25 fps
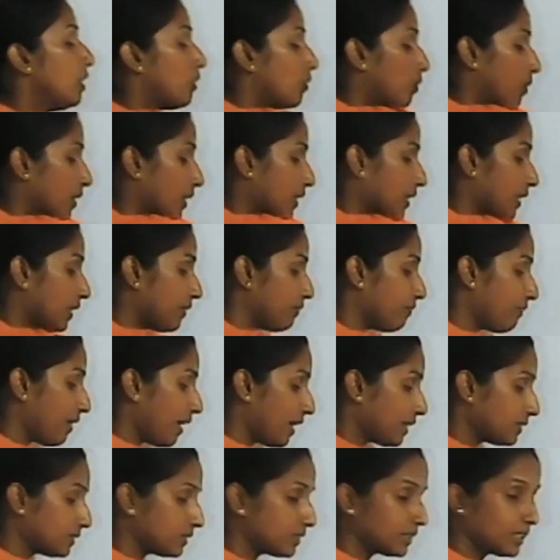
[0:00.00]
conical
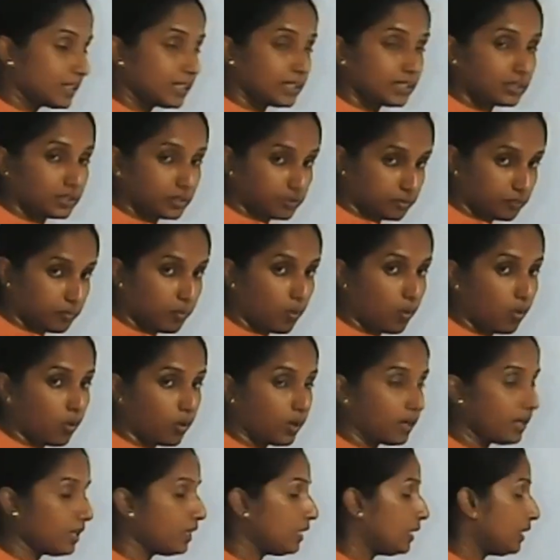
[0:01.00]
flask is
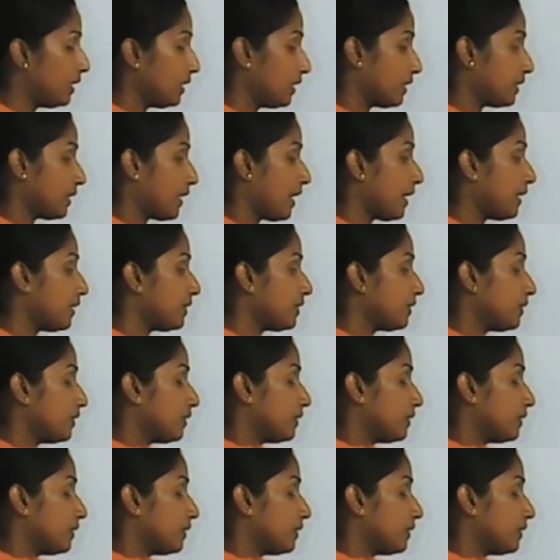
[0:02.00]
small, right,